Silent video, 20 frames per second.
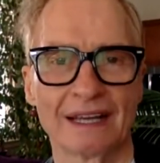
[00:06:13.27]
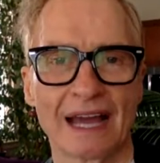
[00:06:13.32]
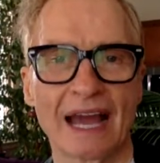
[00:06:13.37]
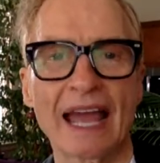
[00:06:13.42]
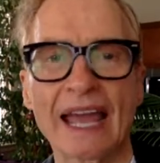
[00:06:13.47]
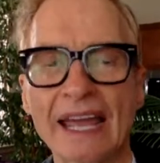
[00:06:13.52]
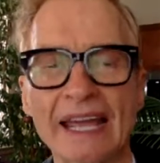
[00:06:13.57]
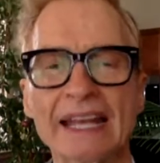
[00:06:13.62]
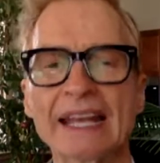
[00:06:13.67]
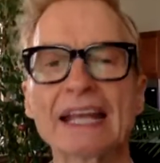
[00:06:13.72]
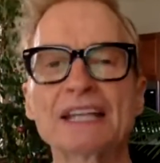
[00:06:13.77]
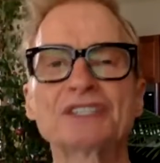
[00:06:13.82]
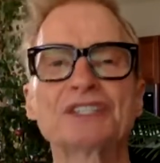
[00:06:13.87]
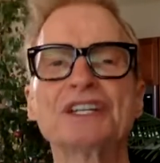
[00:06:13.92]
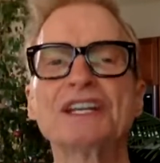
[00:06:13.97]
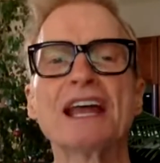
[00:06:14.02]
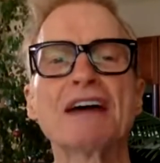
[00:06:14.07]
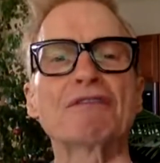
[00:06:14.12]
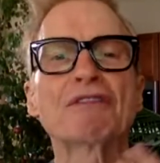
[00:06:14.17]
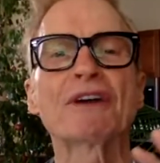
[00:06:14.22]
It has
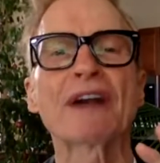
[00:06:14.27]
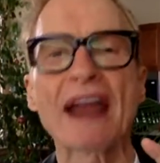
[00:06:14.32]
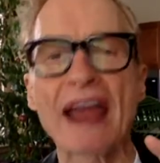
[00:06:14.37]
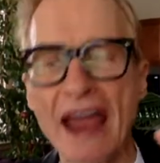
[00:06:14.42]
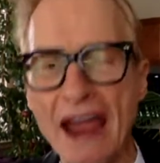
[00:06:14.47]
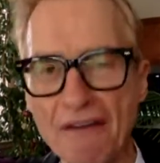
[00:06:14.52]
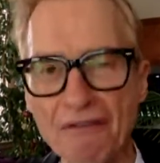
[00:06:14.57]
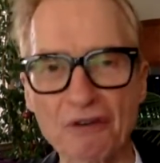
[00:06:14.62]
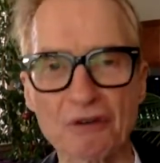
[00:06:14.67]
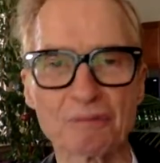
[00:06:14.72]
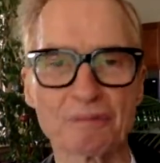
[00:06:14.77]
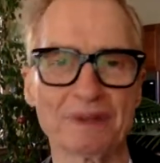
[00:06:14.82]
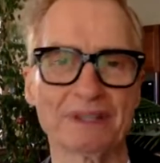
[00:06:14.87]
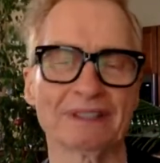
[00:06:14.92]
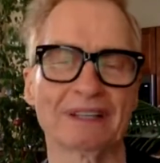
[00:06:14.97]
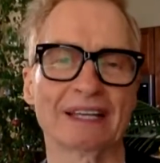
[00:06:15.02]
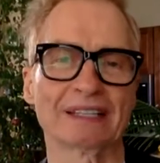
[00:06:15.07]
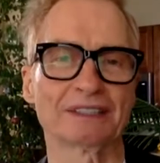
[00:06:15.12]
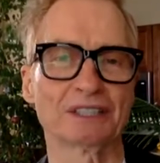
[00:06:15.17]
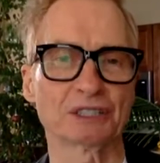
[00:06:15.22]
never, ever been
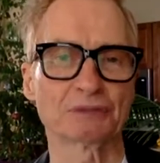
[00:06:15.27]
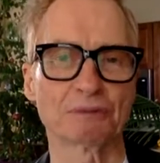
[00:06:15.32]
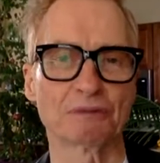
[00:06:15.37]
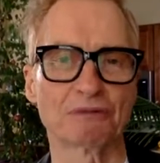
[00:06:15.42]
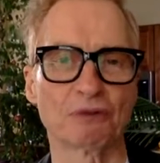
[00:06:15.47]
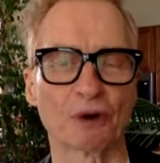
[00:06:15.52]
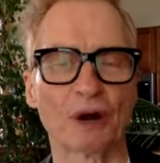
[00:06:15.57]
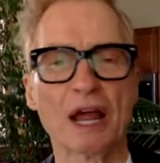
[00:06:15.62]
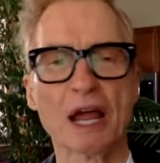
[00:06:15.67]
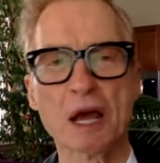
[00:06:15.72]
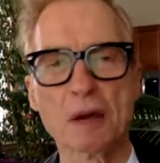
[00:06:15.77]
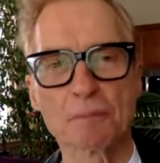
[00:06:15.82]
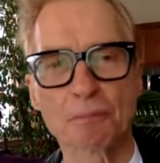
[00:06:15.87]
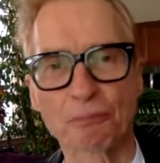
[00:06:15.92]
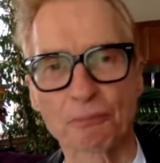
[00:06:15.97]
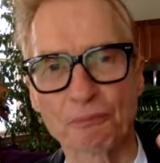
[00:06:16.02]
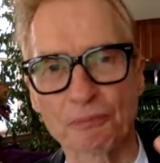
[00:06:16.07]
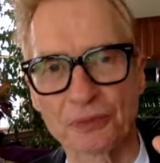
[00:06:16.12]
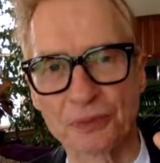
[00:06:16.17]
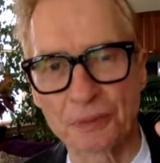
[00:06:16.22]
like this before.
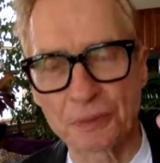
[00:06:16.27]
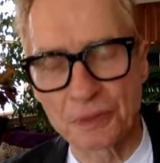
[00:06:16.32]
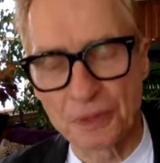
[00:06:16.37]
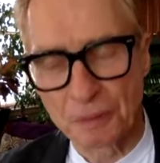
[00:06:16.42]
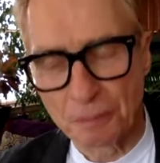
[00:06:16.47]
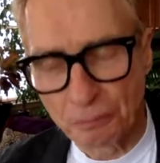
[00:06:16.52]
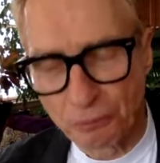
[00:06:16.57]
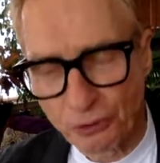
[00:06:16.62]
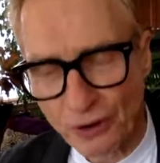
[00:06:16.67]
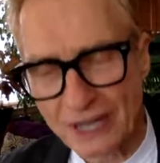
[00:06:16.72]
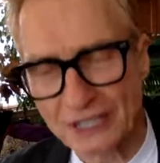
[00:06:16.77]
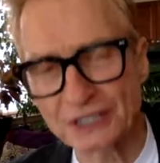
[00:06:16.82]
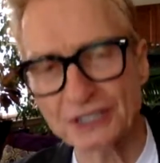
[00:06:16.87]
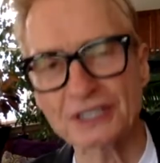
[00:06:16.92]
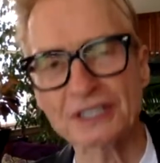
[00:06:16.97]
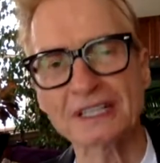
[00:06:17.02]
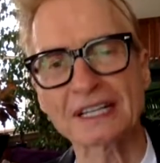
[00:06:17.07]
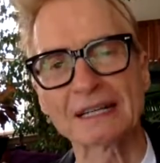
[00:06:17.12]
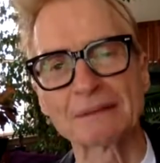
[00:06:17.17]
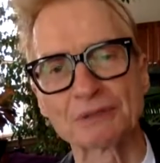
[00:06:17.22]
The
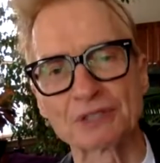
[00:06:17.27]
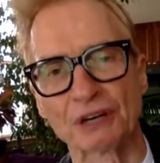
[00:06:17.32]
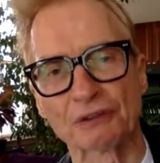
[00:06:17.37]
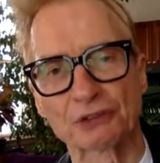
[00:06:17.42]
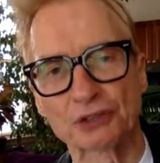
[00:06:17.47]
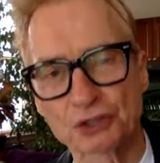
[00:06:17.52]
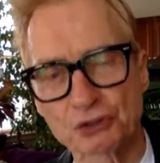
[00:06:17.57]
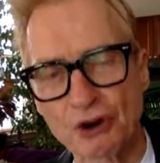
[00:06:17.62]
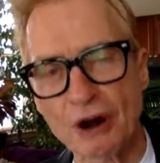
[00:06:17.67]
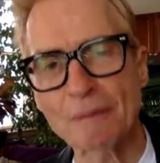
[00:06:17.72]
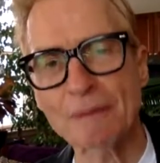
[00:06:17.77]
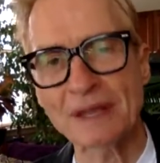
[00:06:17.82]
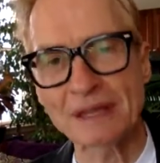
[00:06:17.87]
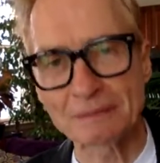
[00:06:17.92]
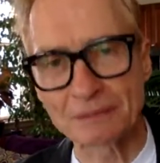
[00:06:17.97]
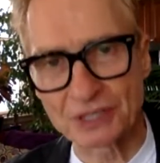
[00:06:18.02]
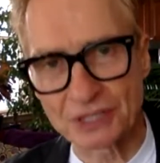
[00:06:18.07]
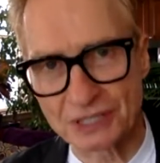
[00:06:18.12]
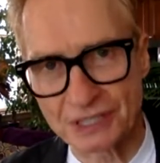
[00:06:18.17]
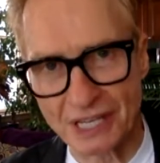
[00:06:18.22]
president himself, Trump
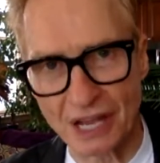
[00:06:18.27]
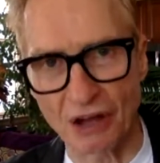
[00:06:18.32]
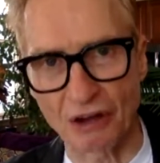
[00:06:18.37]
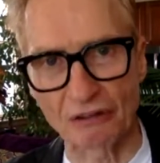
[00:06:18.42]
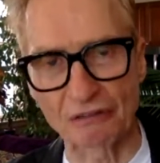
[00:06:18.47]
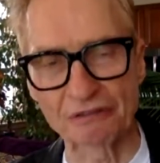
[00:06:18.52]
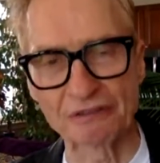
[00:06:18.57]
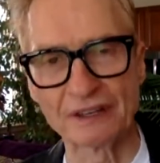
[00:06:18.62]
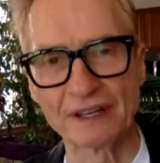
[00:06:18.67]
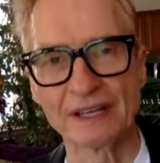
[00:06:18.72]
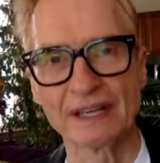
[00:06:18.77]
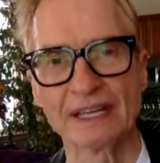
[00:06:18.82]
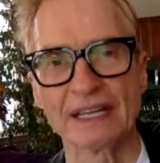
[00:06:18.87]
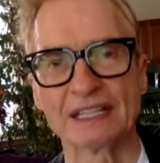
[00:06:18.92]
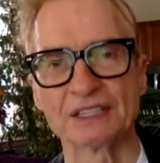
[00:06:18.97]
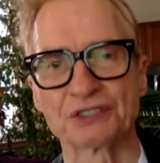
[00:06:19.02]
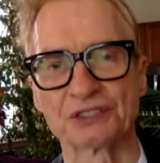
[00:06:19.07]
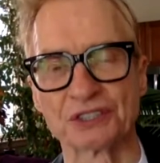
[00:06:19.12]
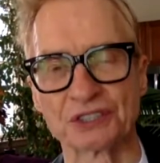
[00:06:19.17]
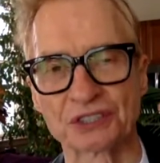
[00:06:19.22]
himself,
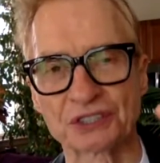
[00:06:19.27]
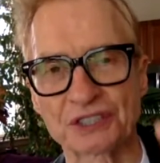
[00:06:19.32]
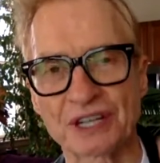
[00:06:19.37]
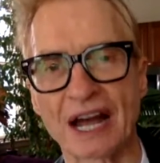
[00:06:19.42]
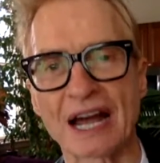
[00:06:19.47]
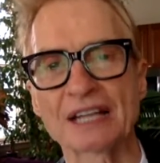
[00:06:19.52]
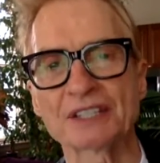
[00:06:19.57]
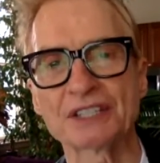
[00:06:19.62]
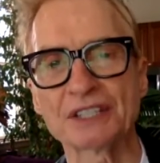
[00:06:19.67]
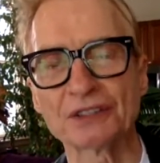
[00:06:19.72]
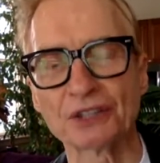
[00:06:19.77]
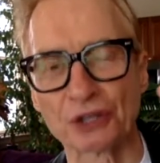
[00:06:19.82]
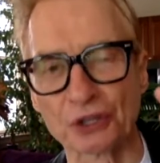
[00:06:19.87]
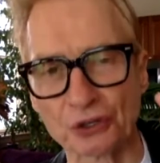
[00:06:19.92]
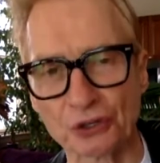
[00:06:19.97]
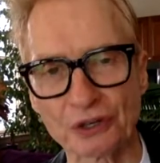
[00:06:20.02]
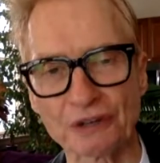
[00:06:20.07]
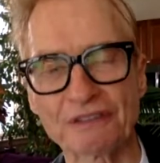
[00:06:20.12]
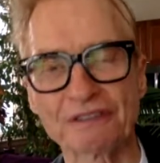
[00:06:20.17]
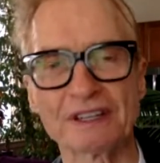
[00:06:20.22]
is disguising the
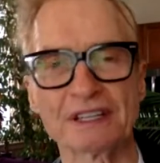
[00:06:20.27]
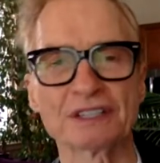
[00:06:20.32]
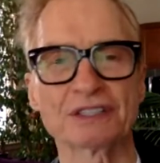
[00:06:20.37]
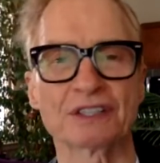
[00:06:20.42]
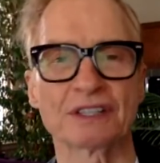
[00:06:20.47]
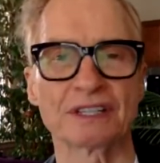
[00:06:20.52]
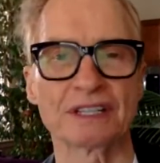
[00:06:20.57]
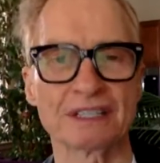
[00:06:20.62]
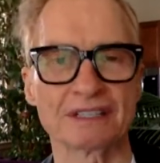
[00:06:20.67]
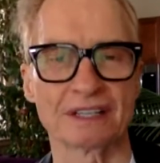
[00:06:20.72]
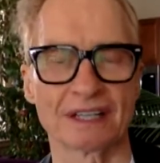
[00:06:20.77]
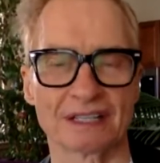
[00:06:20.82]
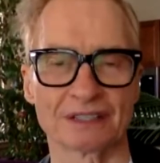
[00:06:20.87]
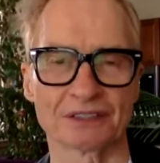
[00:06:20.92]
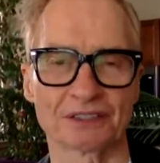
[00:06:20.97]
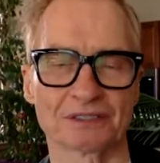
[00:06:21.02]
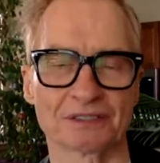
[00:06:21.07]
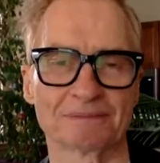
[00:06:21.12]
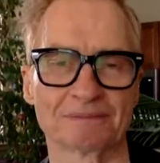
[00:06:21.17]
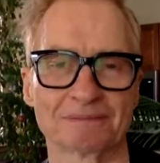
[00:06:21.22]
good things that he
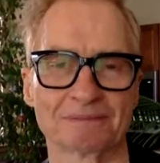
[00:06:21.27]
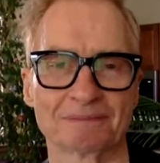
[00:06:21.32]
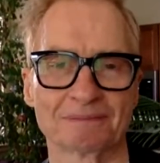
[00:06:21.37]
does.